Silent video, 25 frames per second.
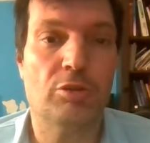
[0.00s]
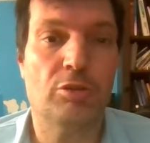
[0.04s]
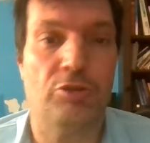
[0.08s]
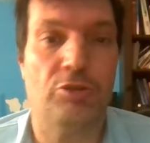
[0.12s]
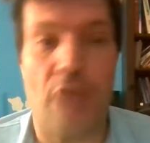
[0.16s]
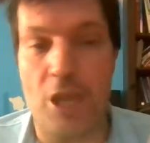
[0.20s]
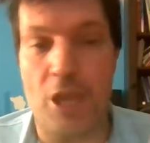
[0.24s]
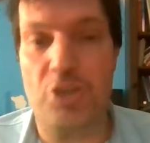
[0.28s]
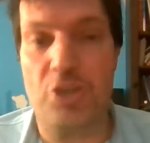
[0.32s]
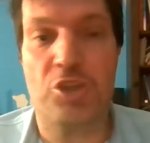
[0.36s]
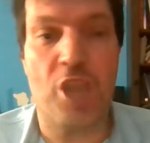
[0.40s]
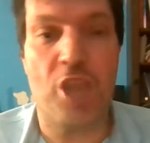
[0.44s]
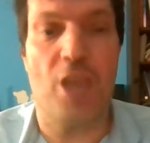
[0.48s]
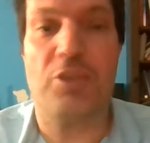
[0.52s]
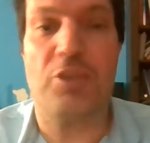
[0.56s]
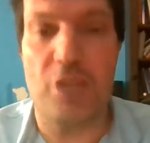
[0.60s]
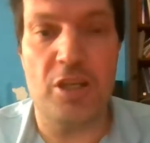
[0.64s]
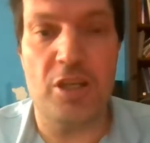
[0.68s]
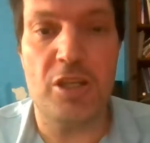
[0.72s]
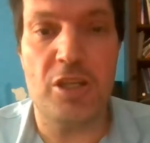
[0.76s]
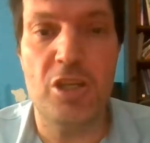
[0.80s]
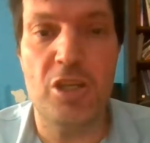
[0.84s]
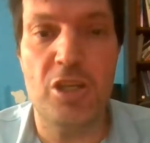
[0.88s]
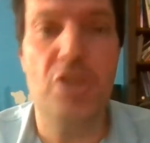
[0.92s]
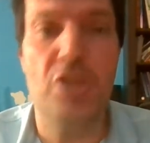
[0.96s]
they
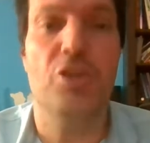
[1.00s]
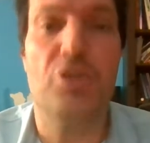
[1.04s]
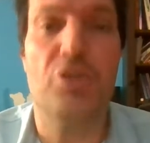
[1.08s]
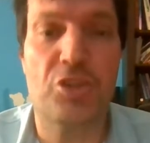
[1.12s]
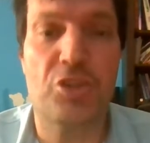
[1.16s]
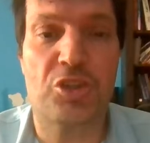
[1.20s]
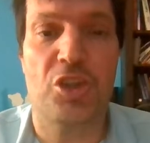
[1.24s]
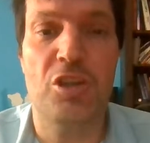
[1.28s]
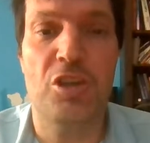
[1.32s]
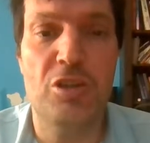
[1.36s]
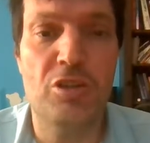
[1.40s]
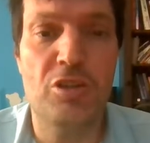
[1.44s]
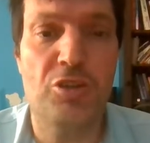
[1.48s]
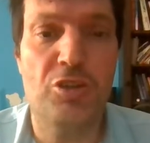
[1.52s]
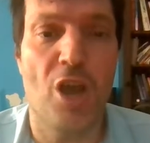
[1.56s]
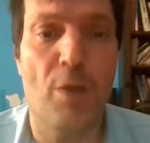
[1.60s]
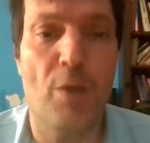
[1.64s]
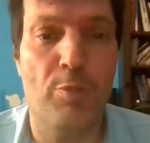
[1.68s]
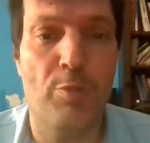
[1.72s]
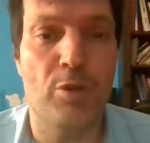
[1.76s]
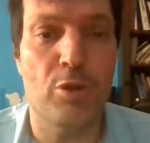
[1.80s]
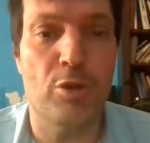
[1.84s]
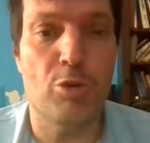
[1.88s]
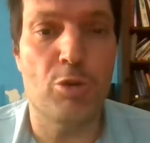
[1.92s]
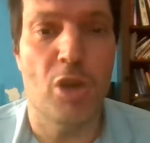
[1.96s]
chanted
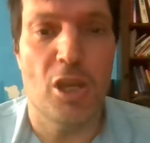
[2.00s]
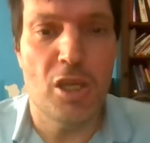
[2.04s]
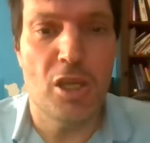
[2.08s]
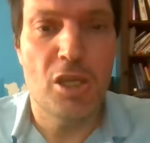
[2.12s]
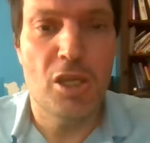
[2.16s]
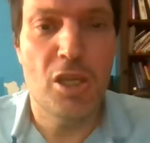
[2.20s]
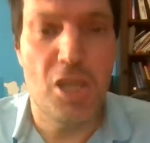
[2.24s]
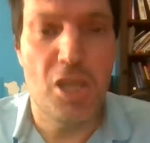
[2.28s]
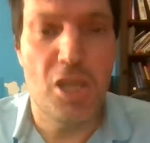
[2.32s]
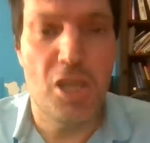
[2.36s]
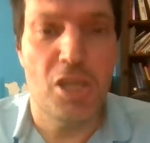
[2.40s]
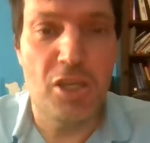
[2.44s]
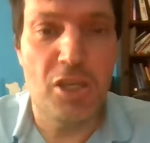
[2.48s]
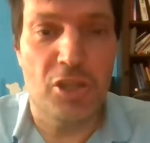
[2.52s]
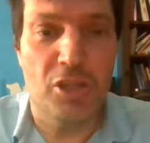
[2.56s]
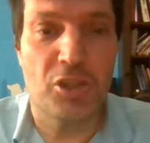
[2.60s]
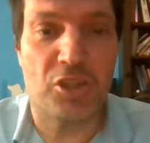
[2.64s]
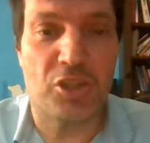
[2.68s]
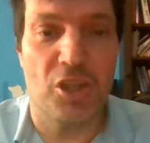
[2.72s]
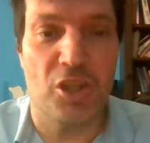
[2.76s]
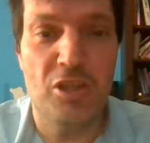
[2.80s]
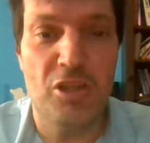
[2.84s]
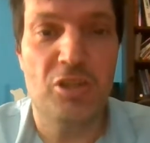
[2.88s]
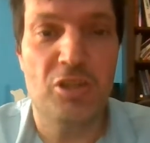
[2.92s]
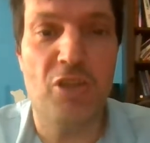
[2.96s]
ECW,
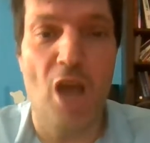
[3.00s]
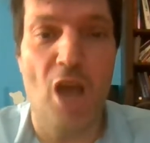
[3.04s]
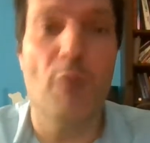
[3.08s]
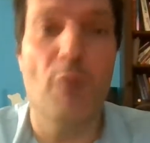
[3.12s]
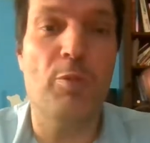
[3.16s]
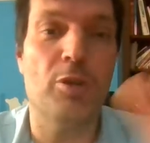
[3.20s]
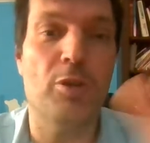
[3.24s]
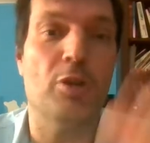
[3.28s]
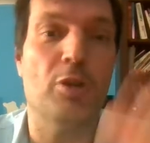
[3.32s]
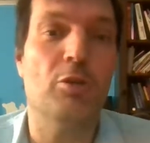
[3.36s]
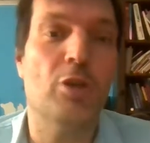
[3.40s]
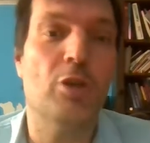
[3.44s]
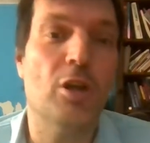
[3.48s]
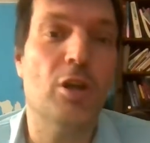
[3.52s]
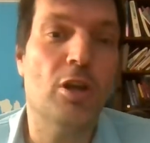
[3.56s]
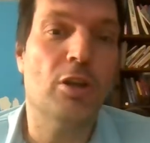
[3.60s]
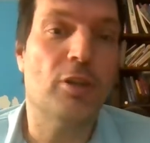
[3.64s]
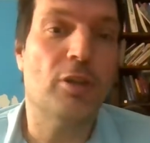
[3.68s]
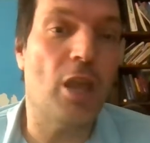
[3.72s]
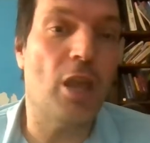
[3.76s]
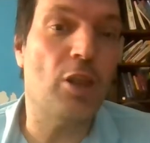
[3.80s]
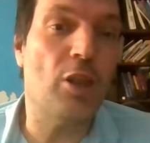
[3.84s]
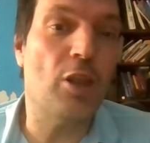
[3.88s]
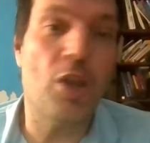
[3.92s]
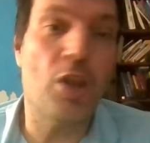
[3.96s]
ECW.
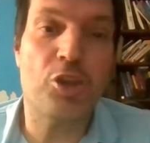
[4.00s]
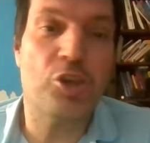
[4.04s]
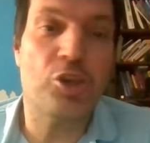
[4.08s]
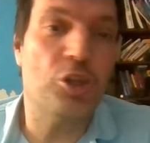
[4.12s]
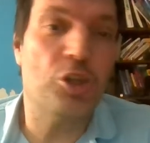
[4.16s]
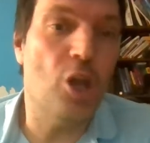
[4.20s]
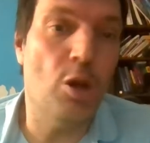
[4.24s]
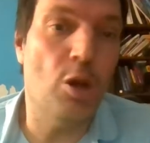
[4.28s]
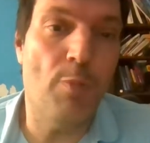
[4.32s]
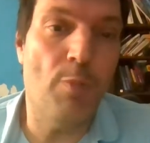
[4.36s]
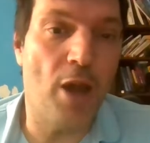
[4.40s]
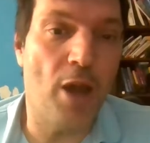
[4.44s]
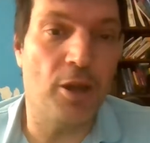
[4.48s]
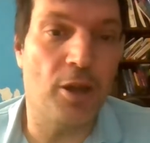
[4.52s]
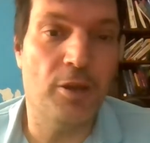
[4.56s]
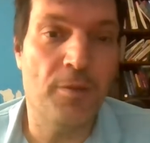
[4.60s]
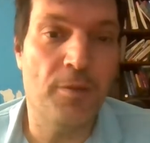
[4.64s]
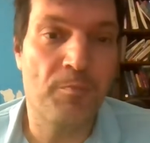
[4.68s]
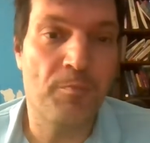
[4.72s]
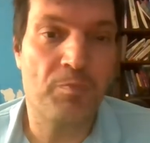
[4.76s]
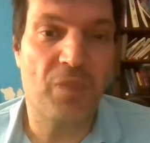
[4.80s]
They let you know about it.